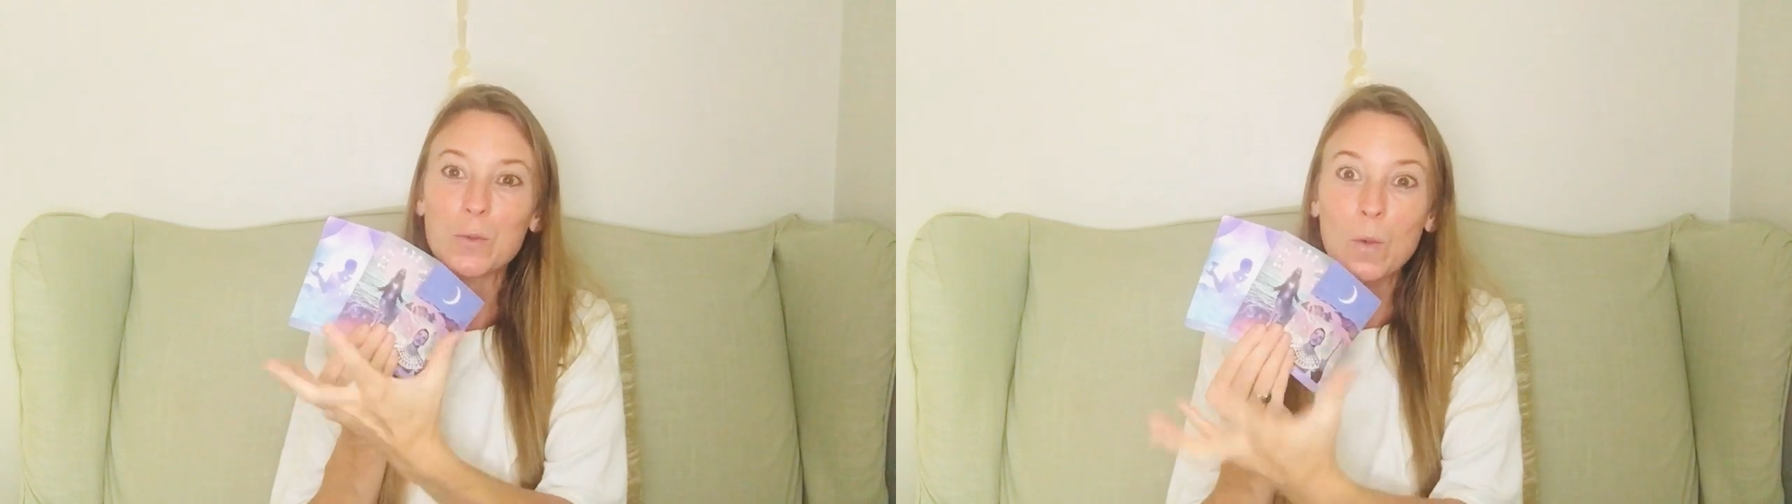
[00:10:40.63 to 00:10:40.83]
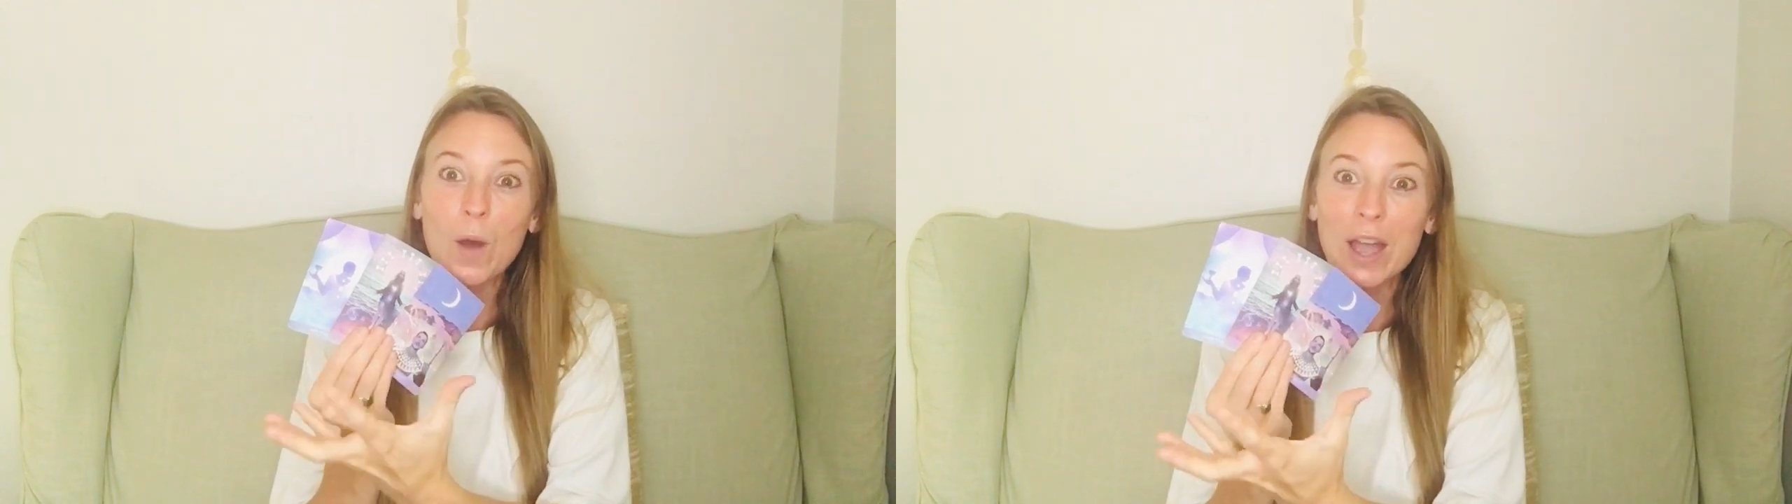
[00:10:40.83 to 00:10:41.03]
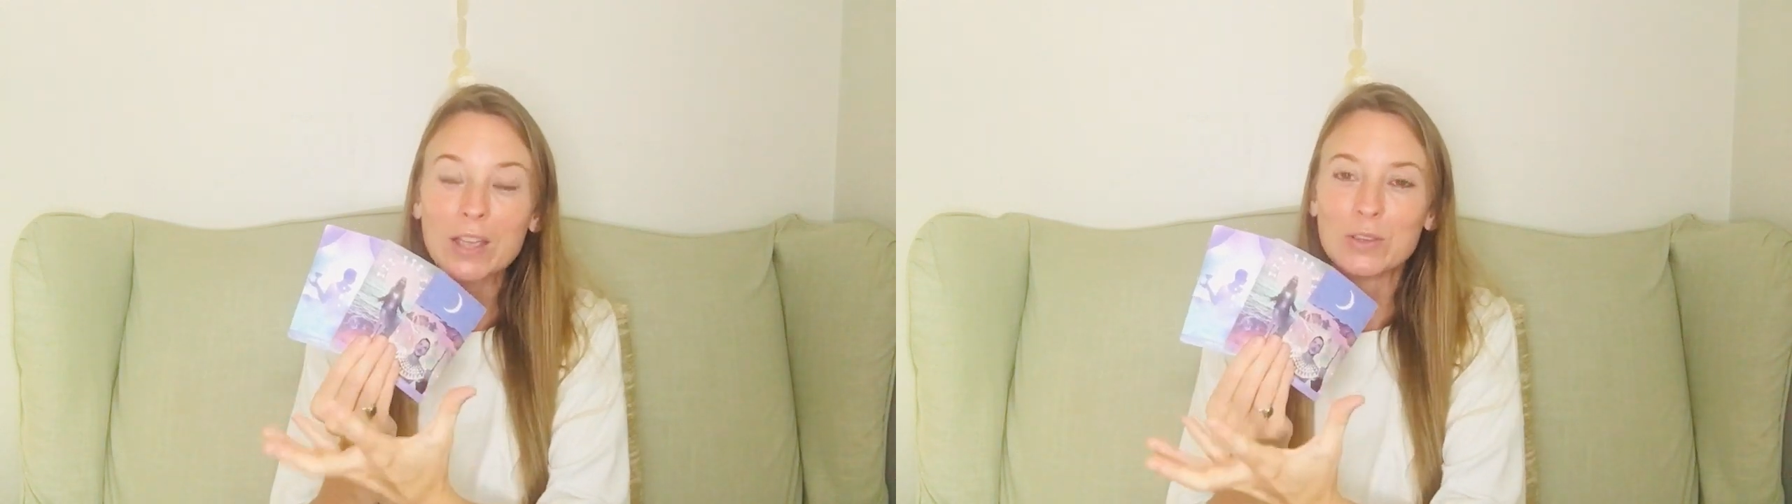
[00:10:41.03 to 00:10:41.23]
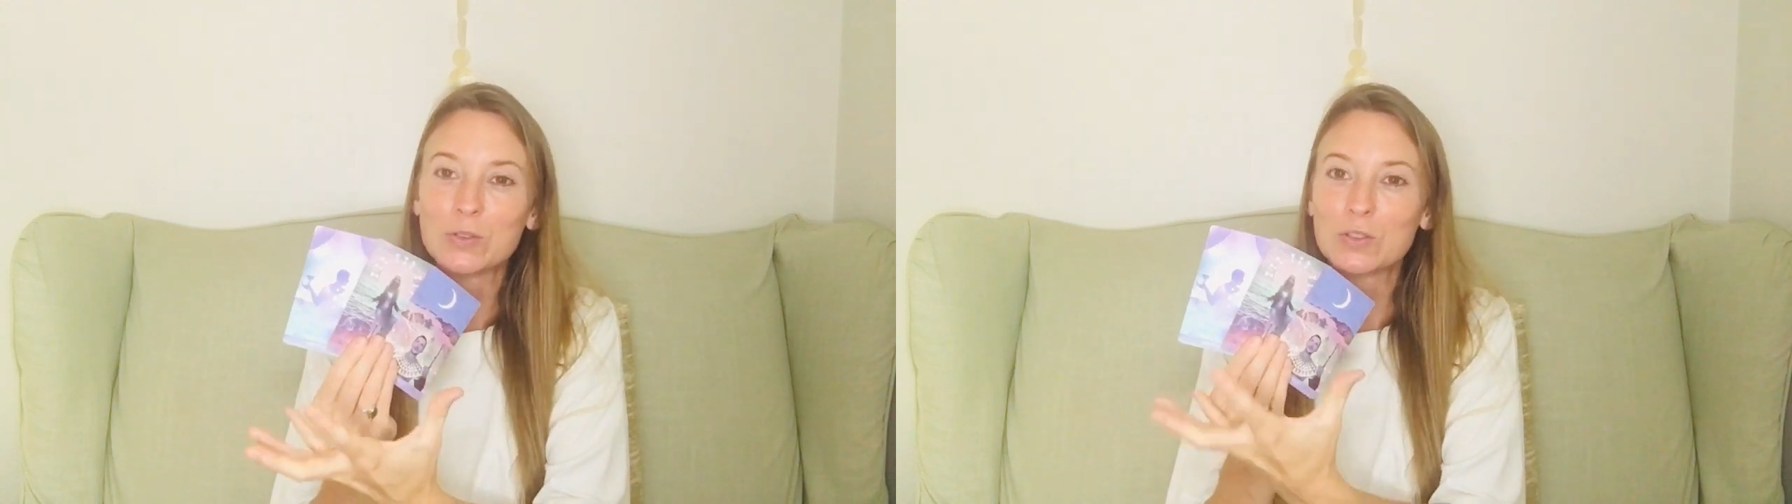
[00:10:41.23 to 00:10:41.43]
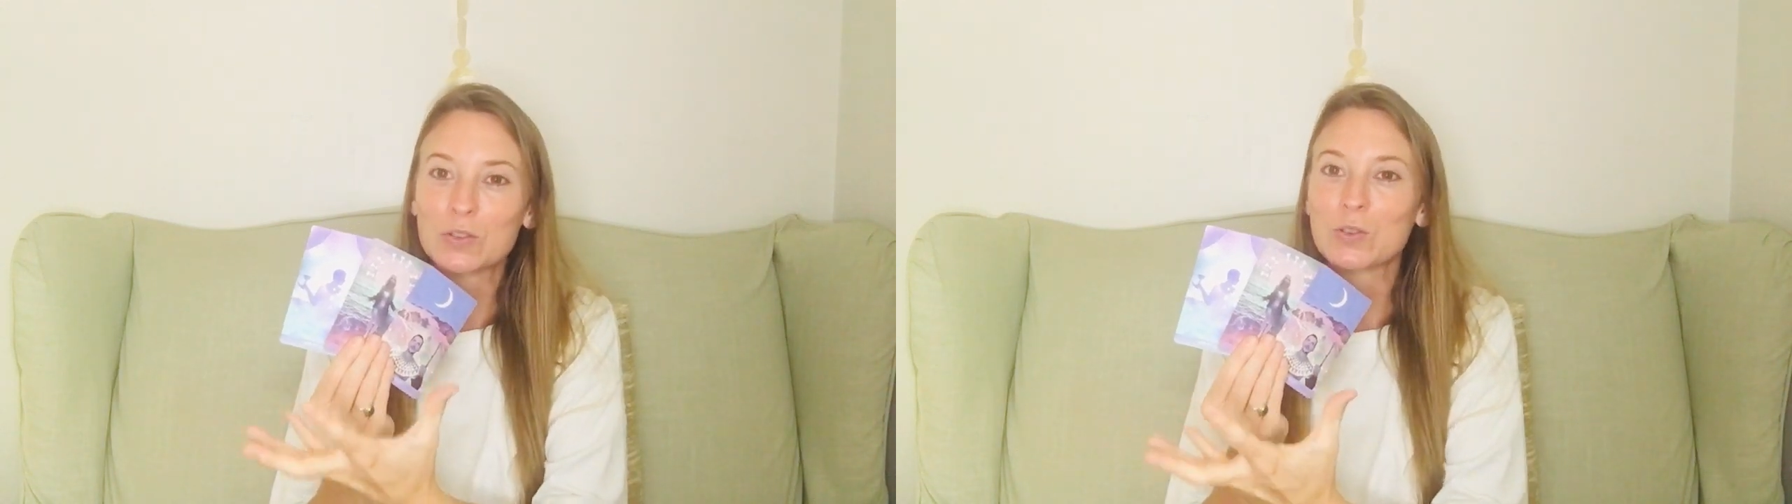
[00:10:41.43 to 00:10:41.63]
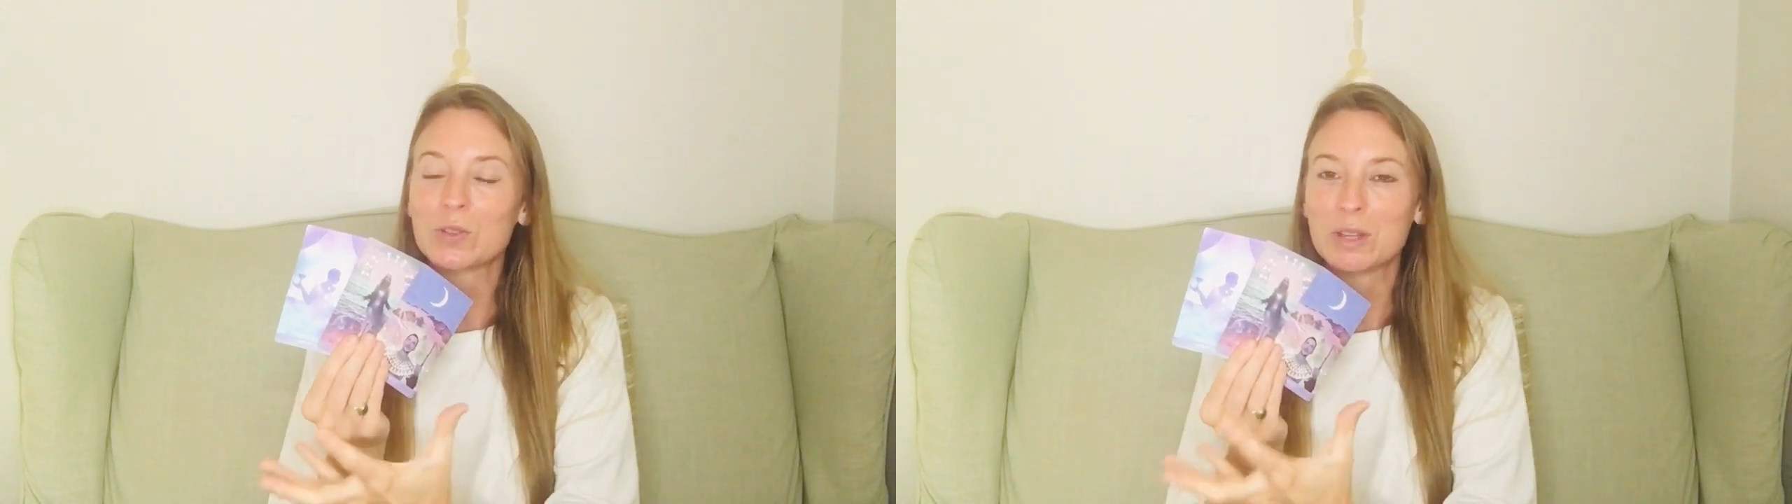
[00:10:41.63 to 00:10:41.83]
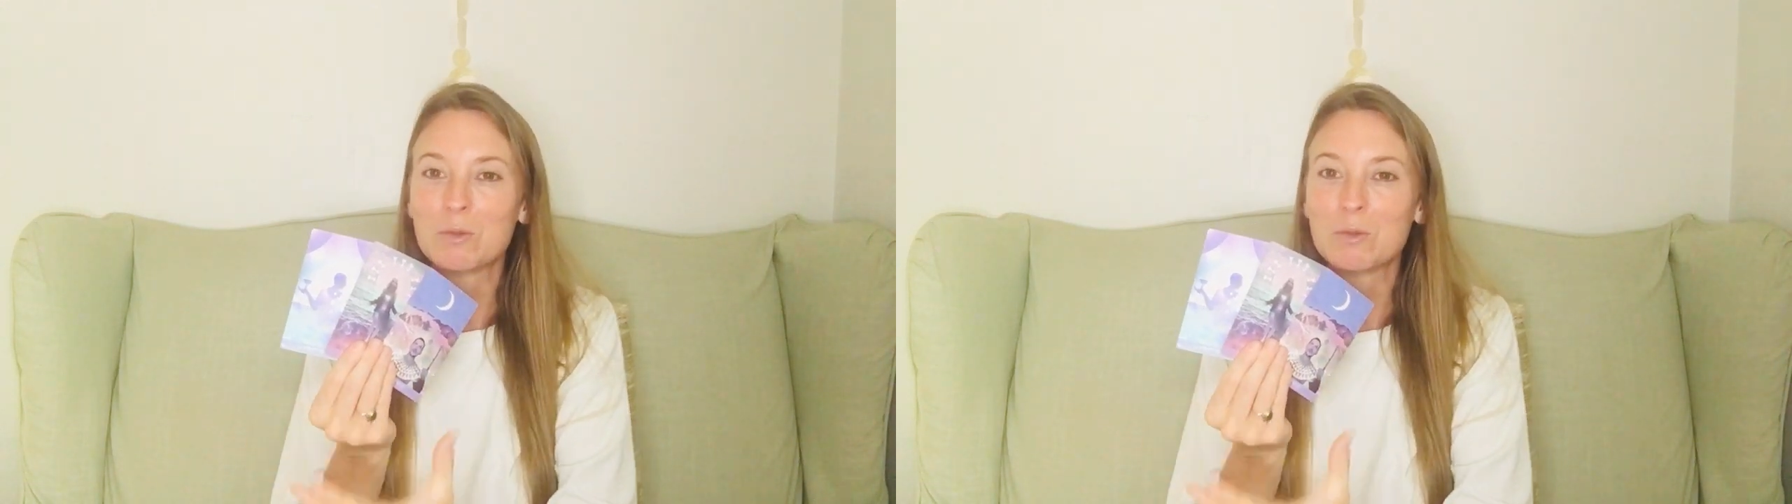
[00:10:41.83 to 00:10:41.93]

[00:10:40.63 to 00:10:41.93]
what you truly